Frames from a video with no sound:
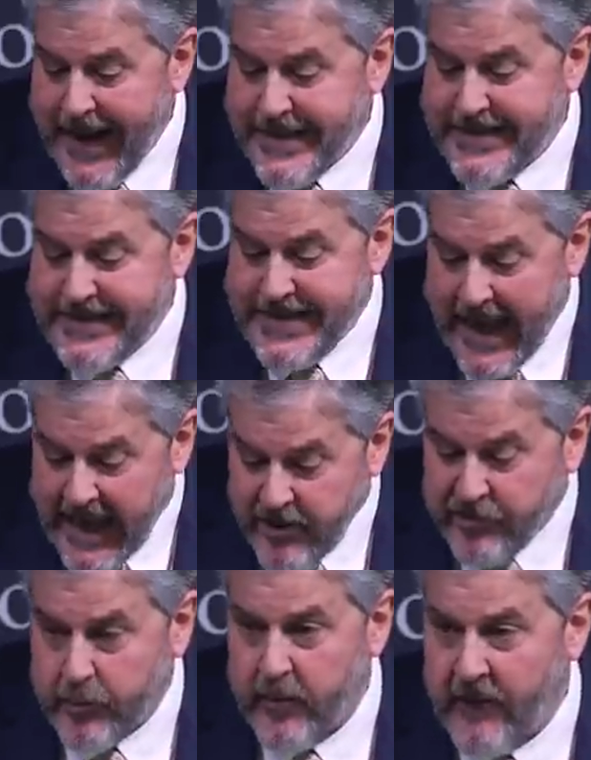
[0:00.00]
and the
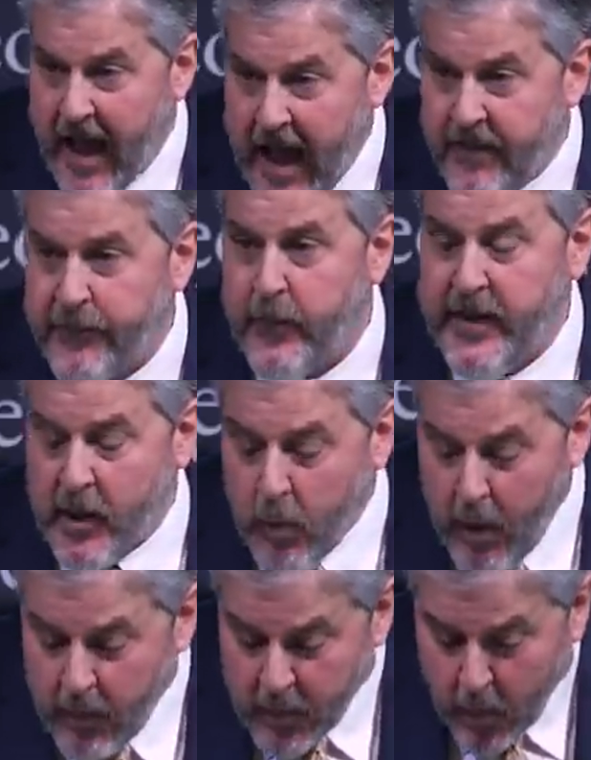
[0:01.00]
danger of offering a
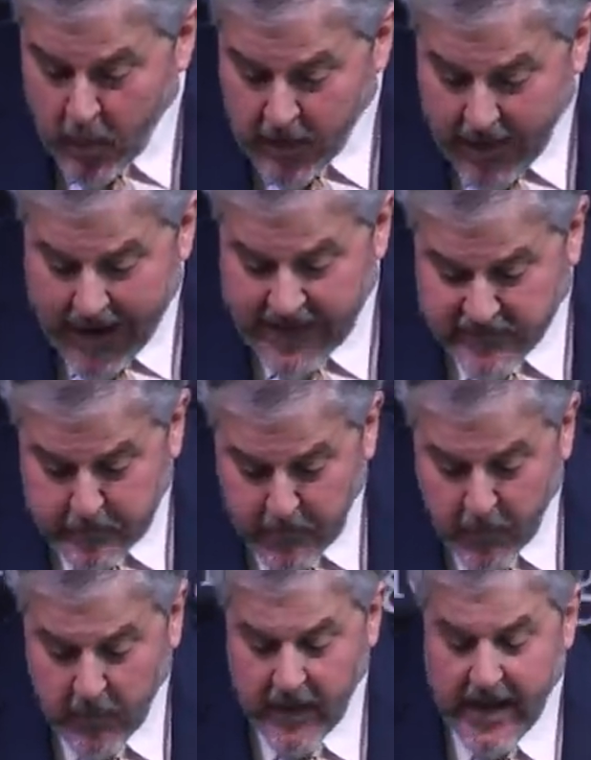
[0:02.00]
quote unquote
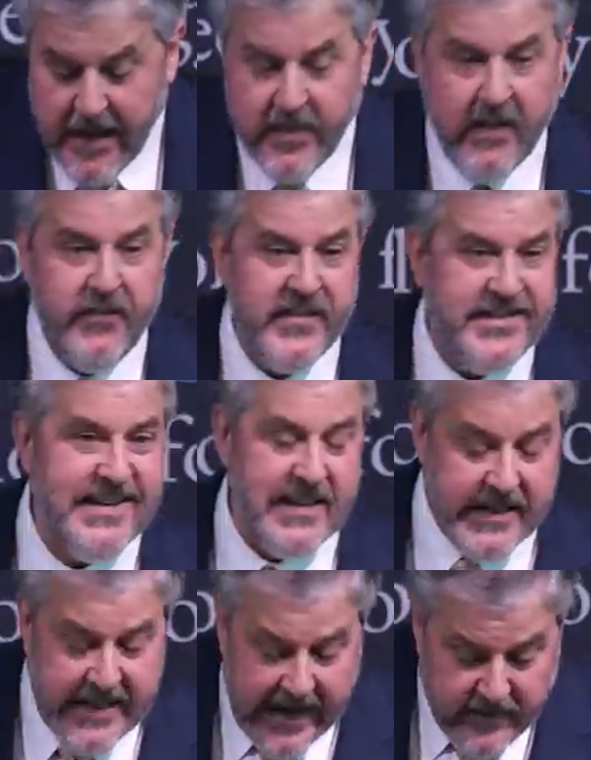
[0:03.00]
gospel that
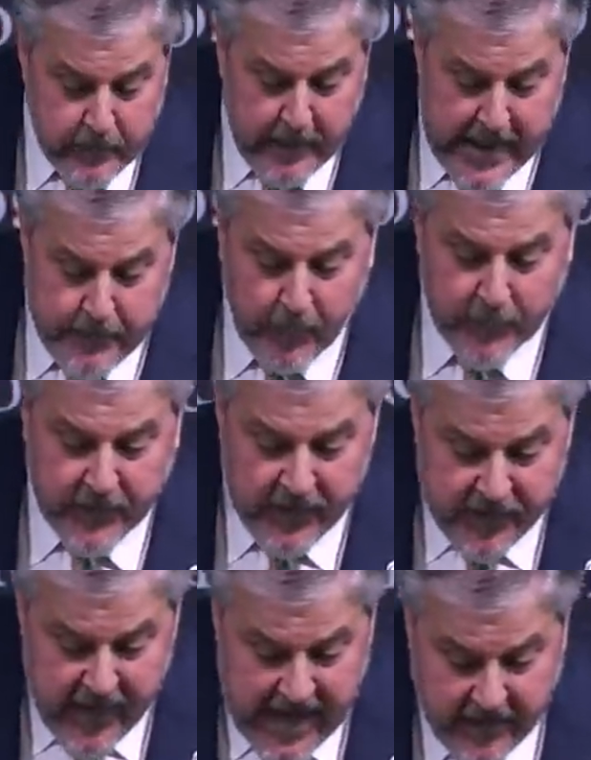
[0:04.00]
facilitates people to
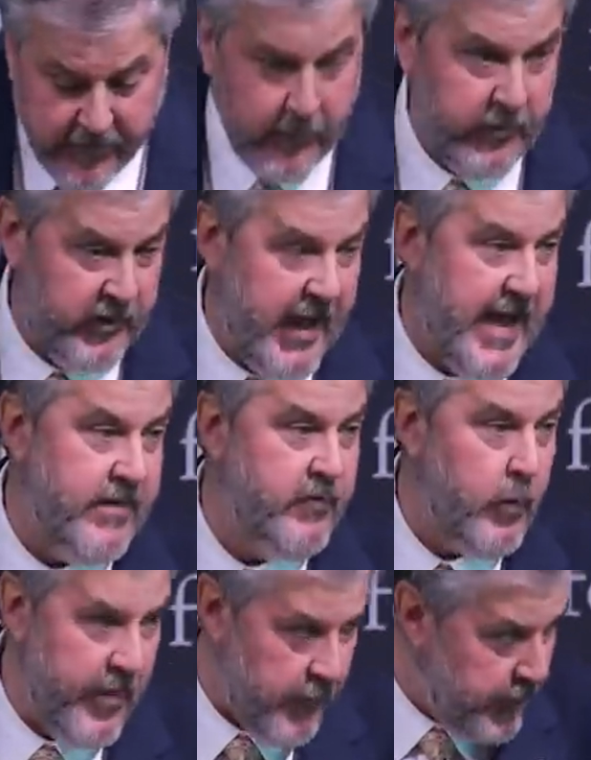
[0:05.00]
think they're
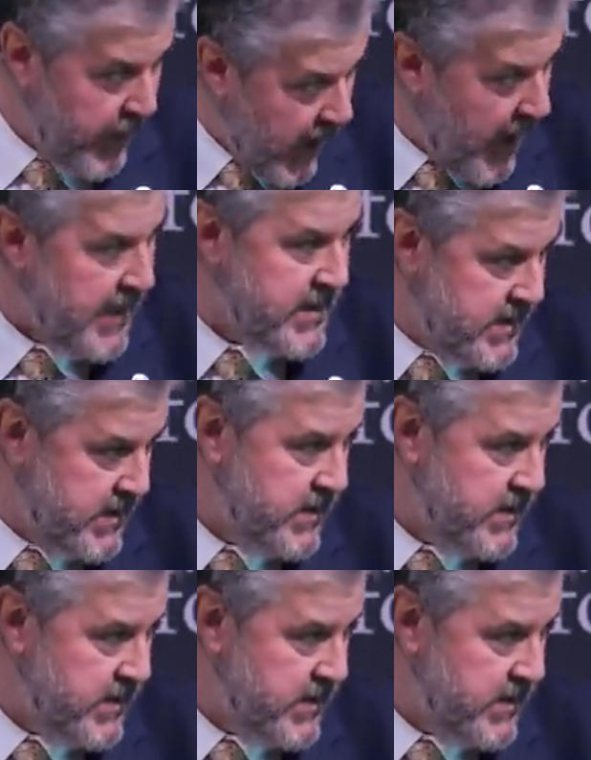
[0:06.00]
saved when they're not.